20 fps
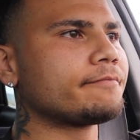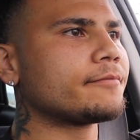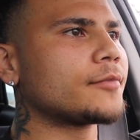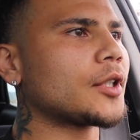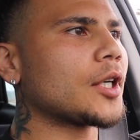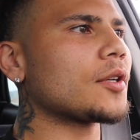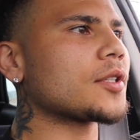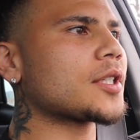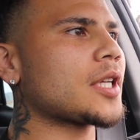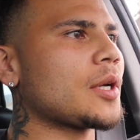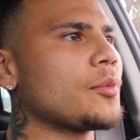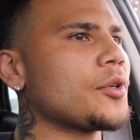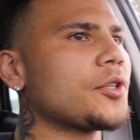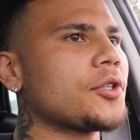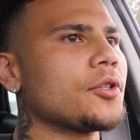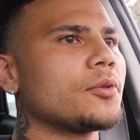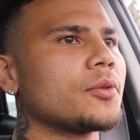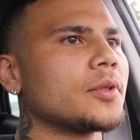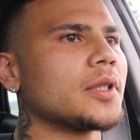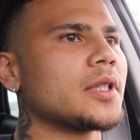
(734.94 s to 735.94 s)
what else can we
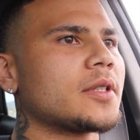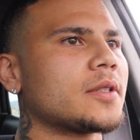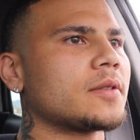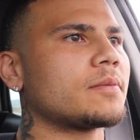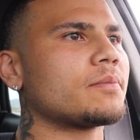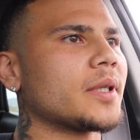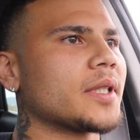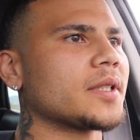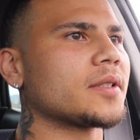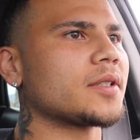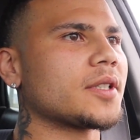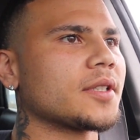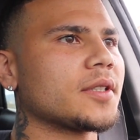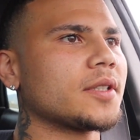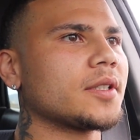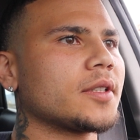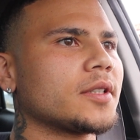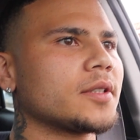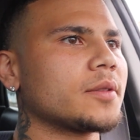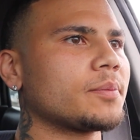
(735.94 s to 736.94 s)
do but
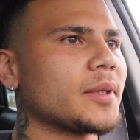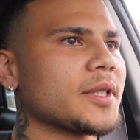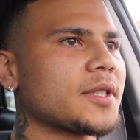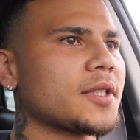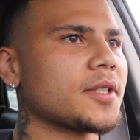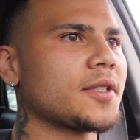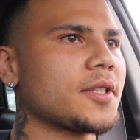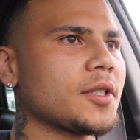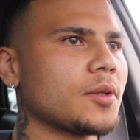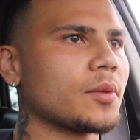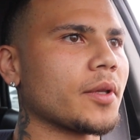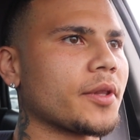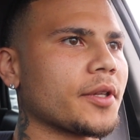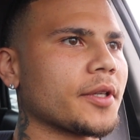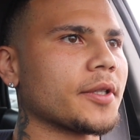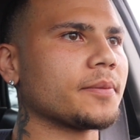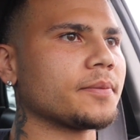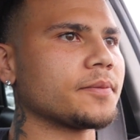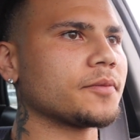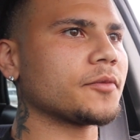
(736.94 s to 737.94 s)
to deal with
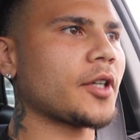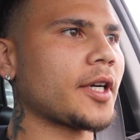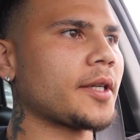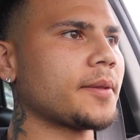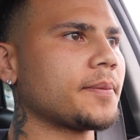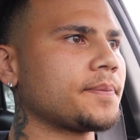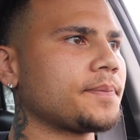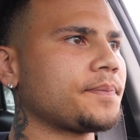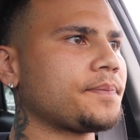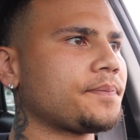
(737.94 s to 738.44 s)
it, right?